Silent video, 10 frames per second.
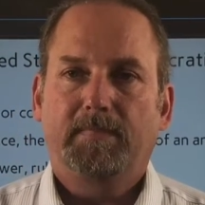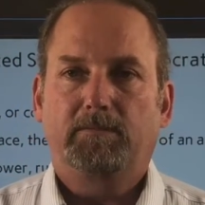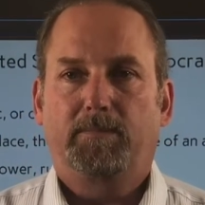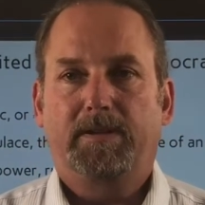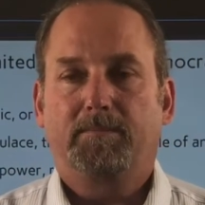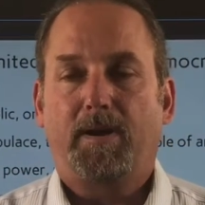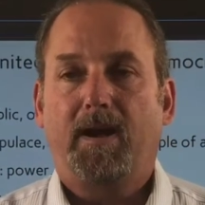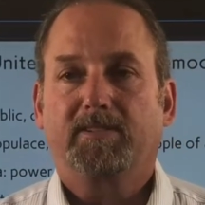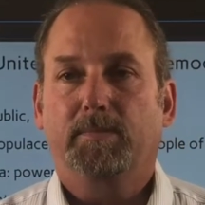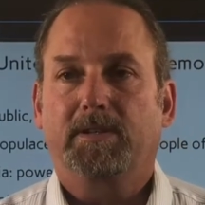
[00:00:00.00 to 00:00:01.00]
It would be
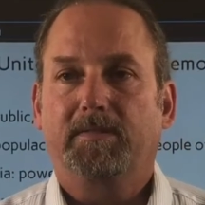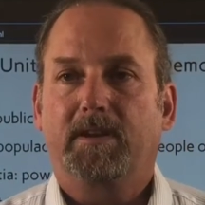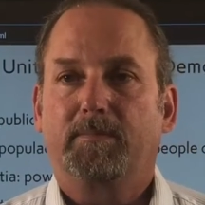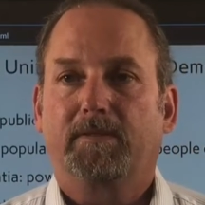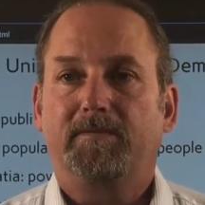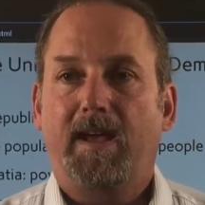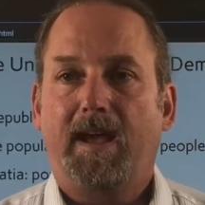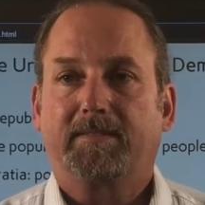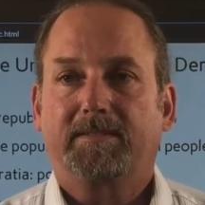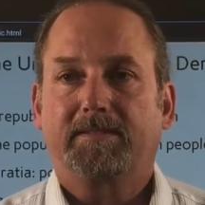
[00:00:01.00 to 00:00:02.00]
impossible given the number of
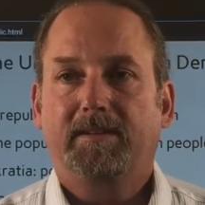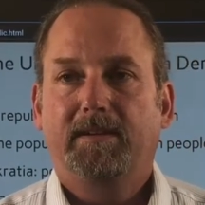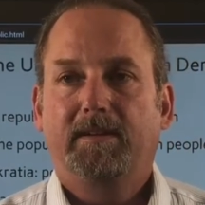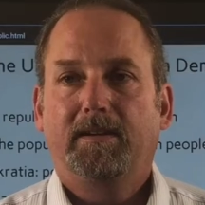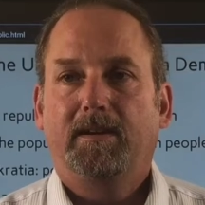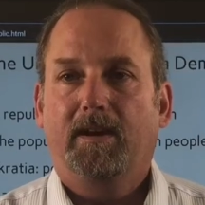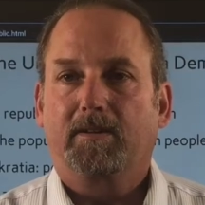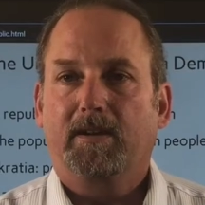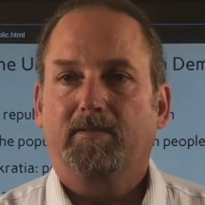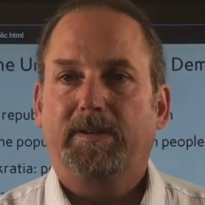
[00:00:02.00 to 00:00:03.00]
tasks our
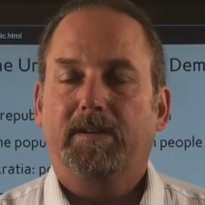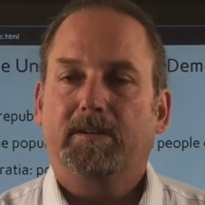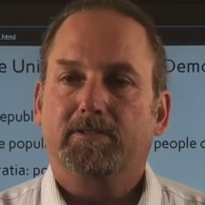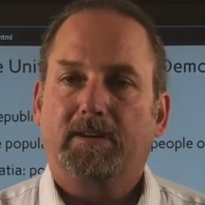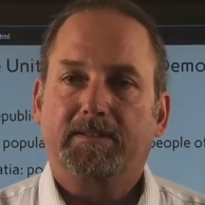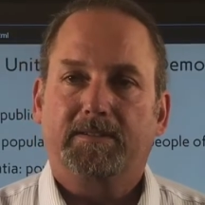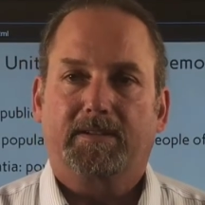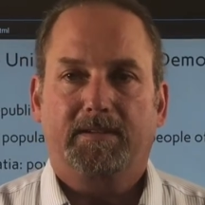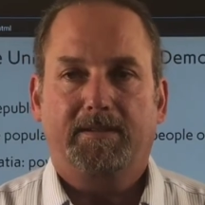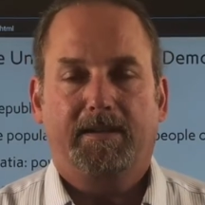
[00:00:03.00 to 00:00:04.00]
government addresses
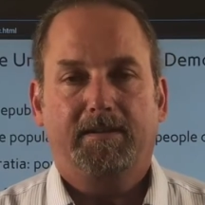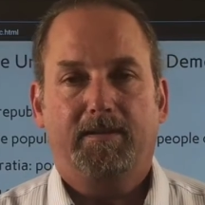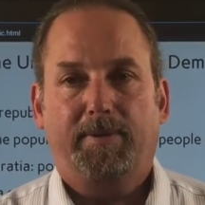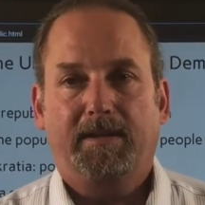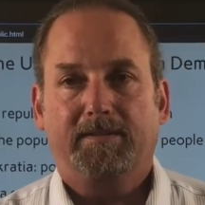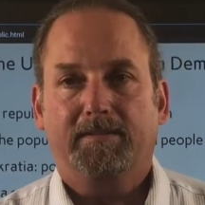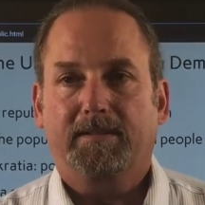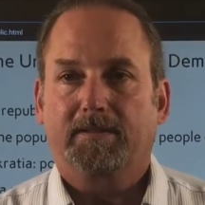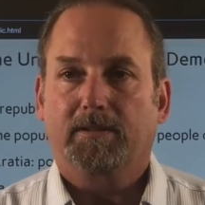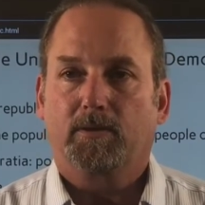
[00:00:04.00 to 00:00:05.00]
on a day-to-day basis
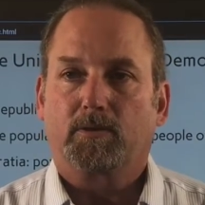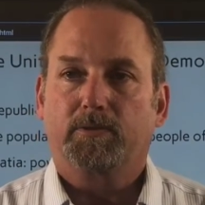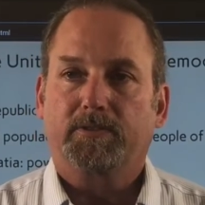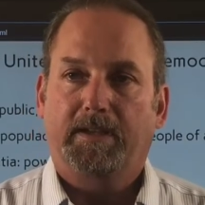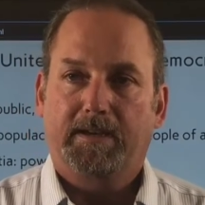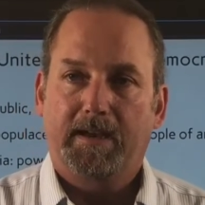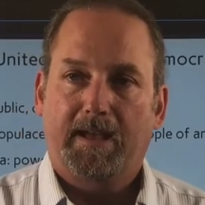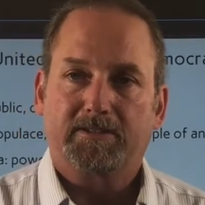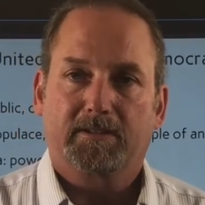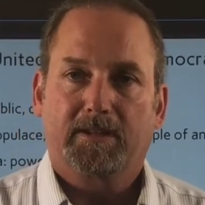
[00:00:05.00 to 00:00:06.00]
at the local, state, and
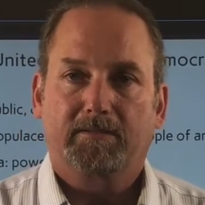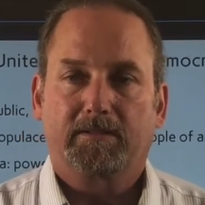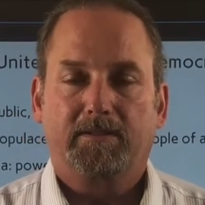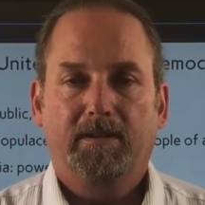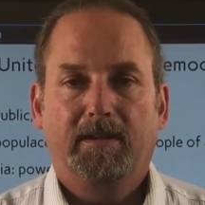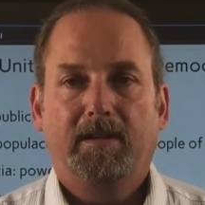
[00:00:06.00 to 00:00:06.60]
national levels,